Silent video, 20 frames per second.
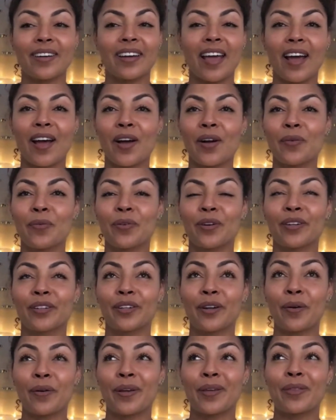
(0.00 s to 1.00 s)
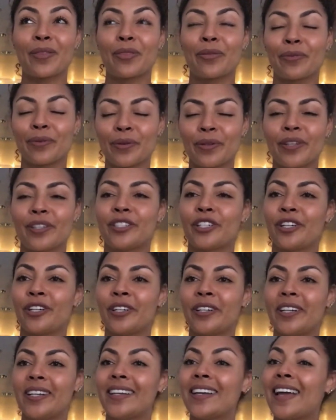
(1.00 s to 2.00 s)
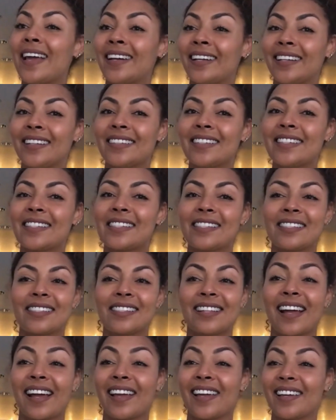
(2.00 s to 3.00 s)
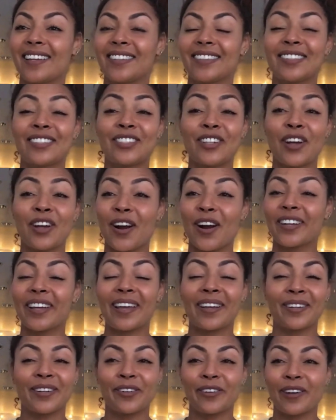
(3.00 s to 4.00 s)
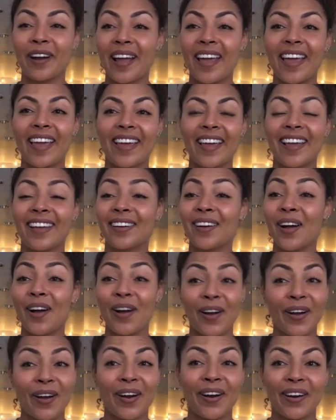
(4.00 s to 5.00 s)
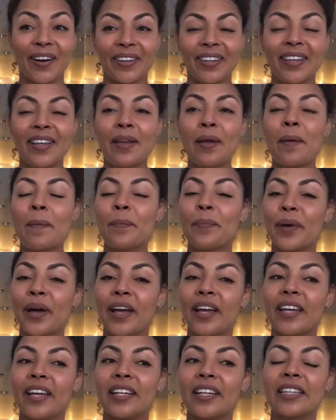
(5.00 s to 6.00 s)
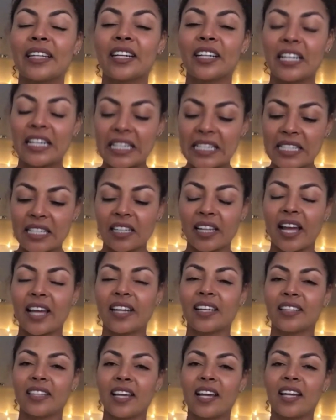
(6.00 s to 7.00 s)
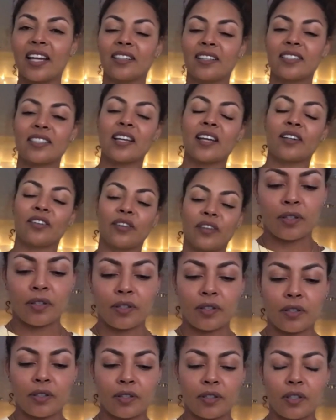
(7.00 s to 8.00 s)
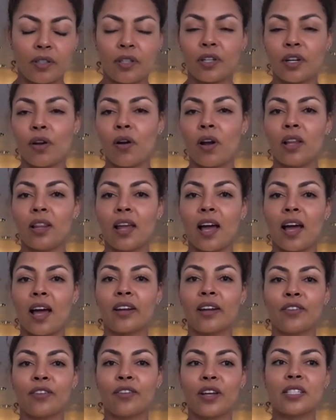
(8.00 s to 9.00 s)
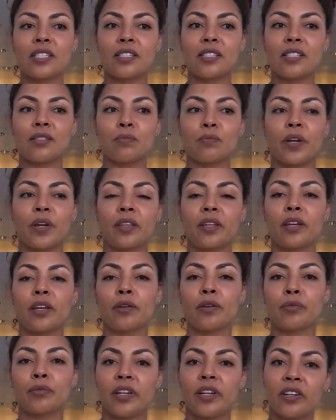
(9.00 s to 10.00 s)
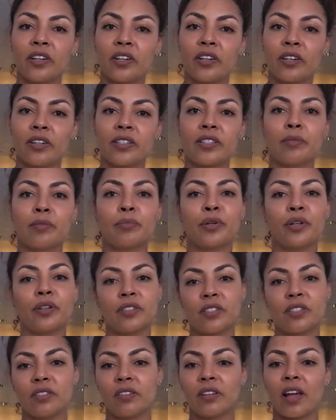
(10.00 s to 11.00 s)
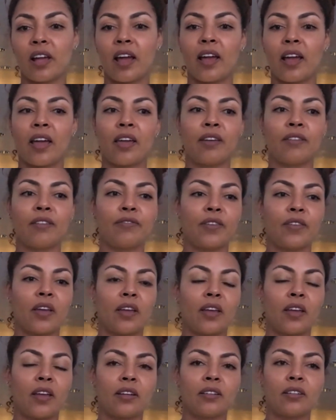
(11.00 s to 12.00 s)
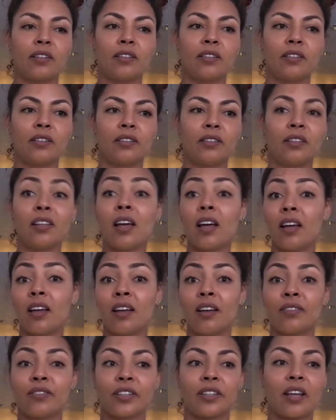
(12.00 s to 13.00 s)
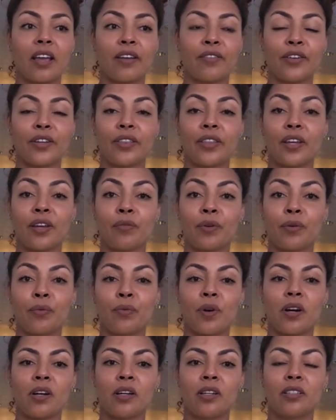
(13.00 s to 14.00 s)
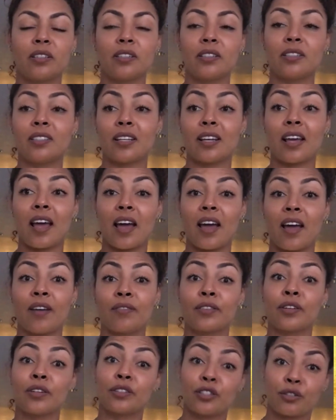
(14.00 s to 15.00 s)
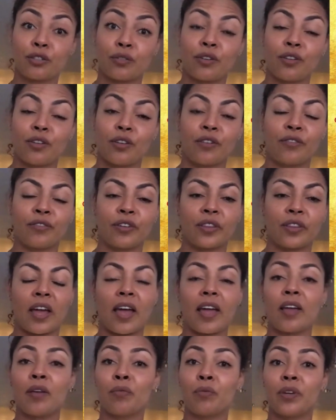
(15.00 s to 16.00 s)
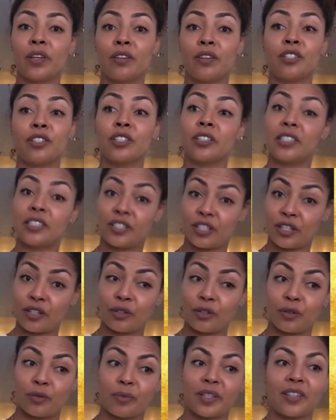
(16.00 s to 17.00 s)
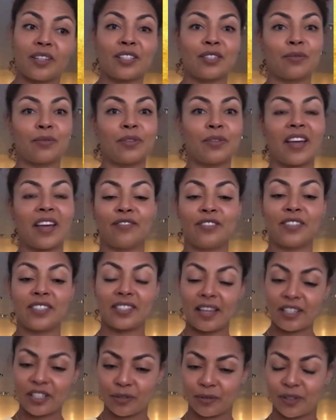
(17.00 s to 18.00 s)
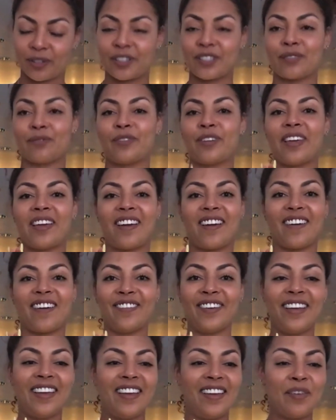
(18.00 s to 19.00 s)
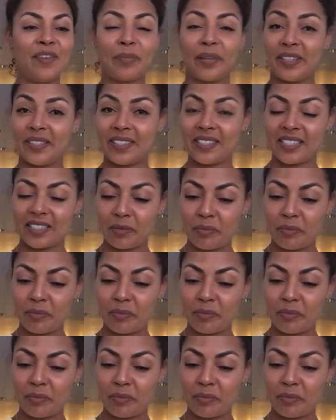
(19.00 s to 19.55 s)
now we're going through the journey and it's like dark and gray and hard, but there is light at the end of the tunnel. A lot of us with careers and personal life and love and everything, we want to have control over that. And we usually do because we have schedules and we have places to